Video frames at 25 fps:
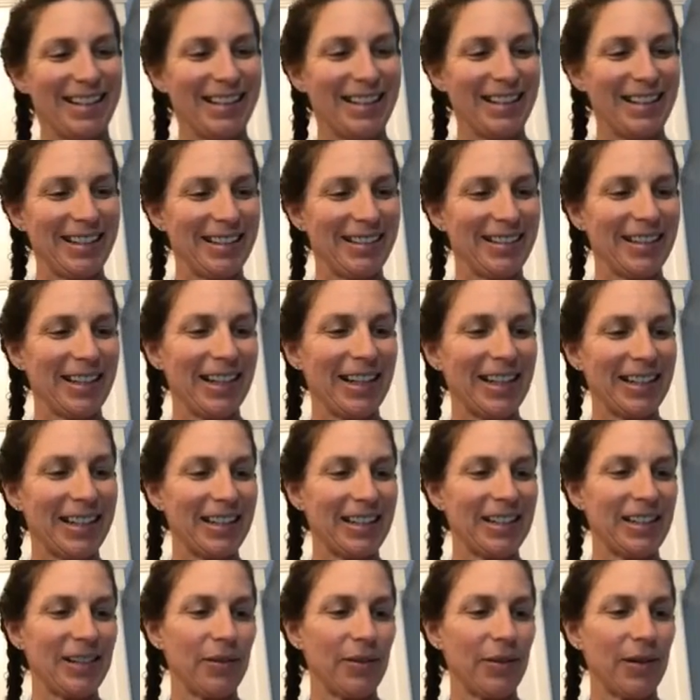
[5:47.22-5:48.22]
Alright,
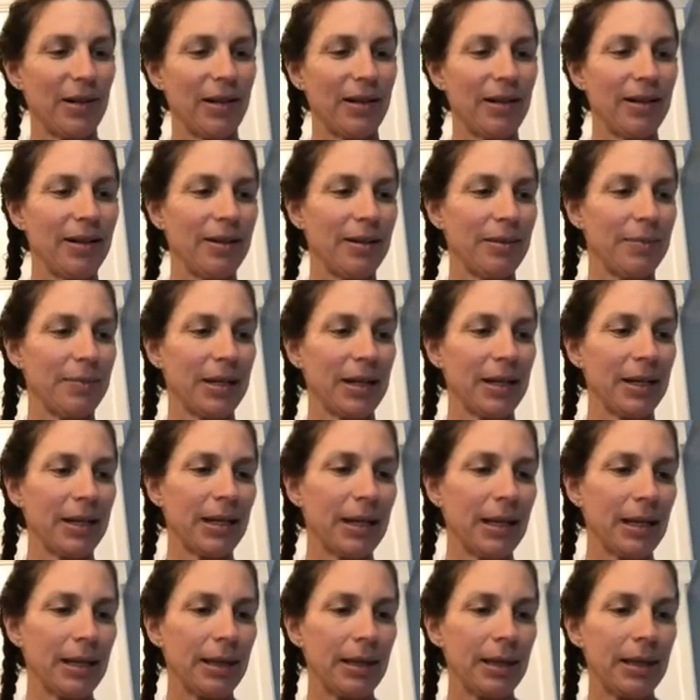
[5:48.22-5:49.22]
so I am getting
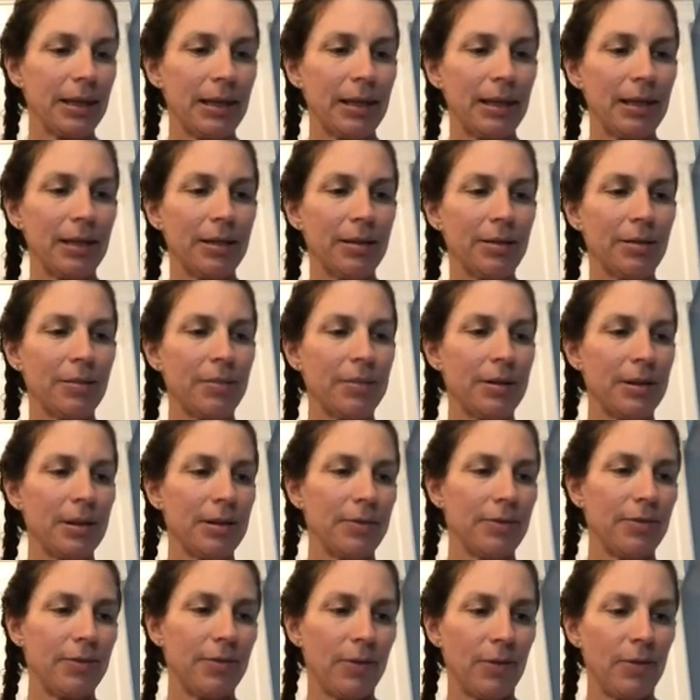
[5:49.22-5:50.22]
a little bit
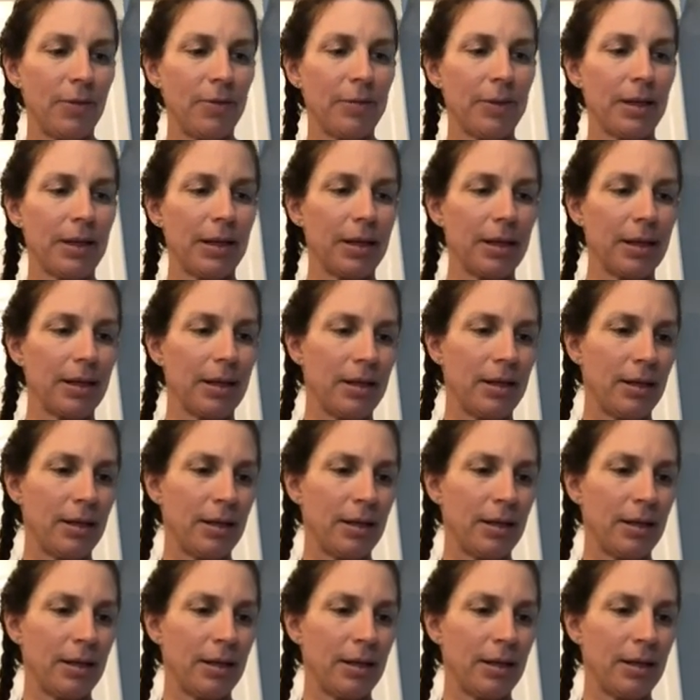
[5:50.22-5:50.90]
of foaming.